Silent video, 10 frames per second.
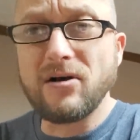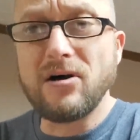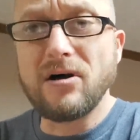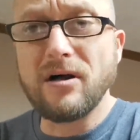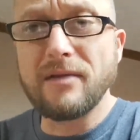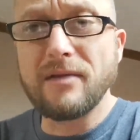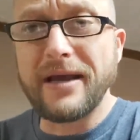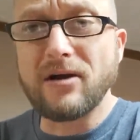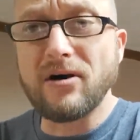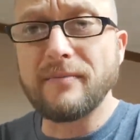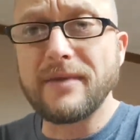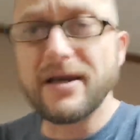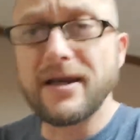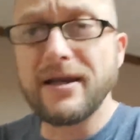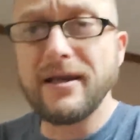on back on
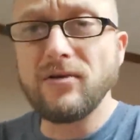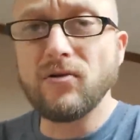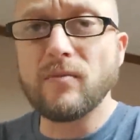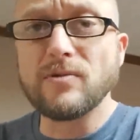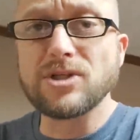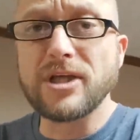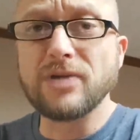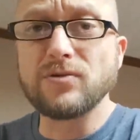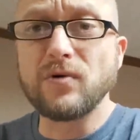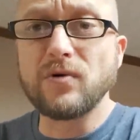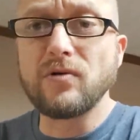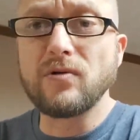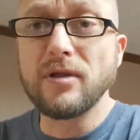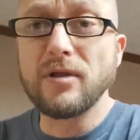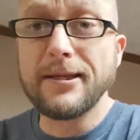my normal schedule
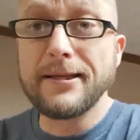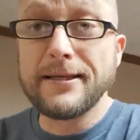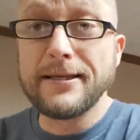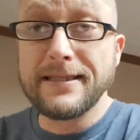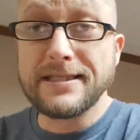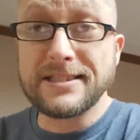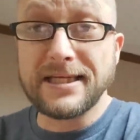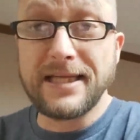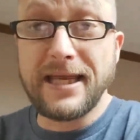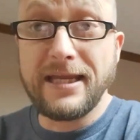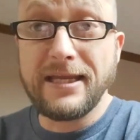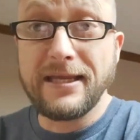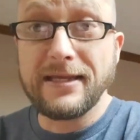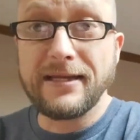this Sunday.